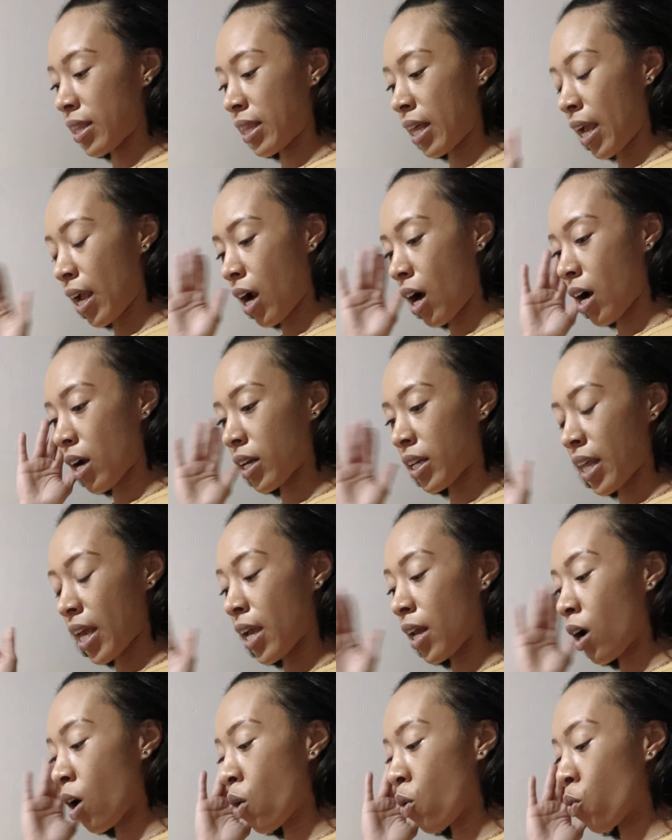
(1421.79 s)
They
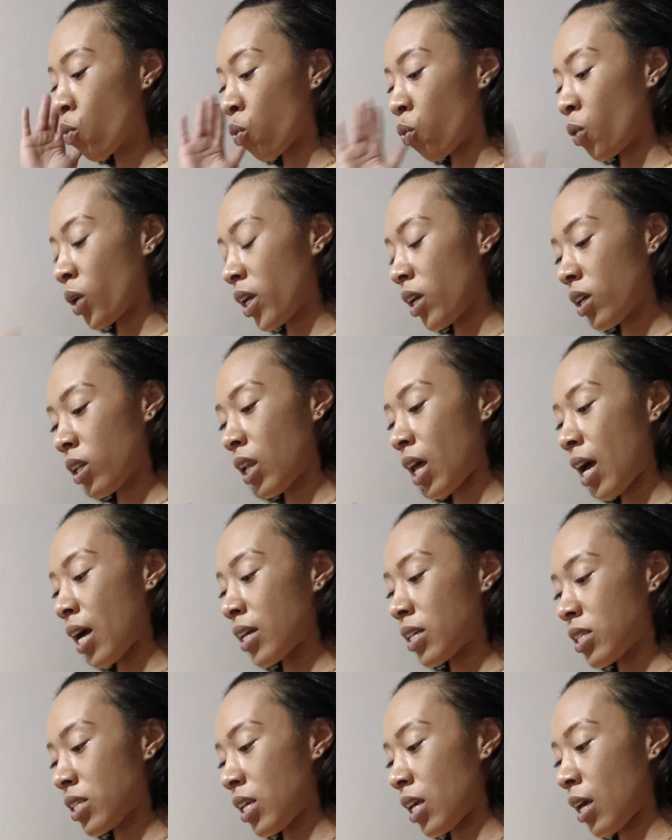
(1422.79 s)
don't
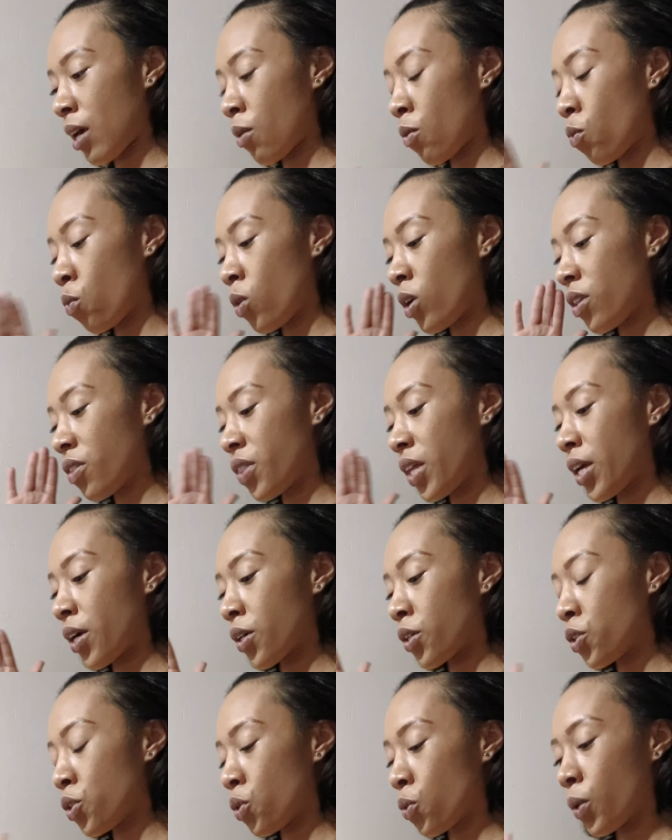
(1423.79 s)
realize yet what
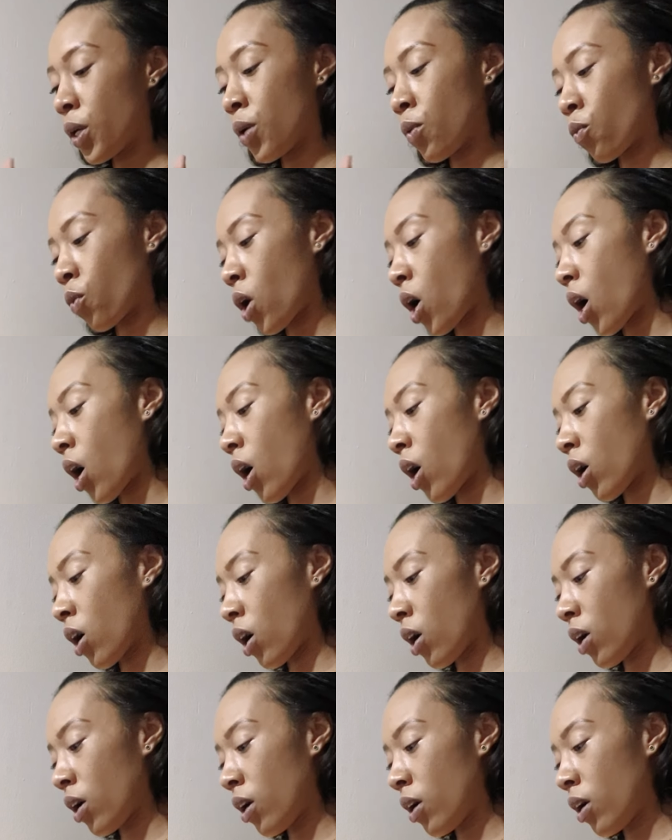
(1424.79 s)
they're doing wrong.